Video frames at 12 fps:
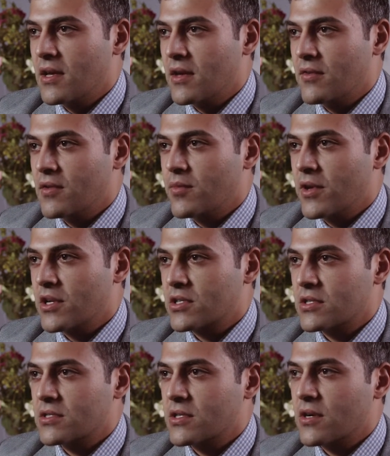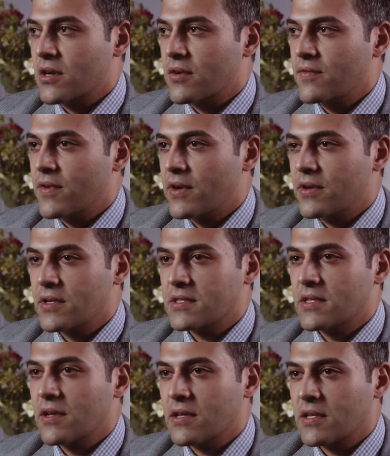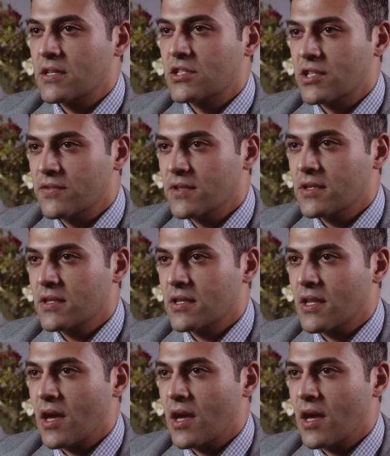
if the patients are very aesthetically driven,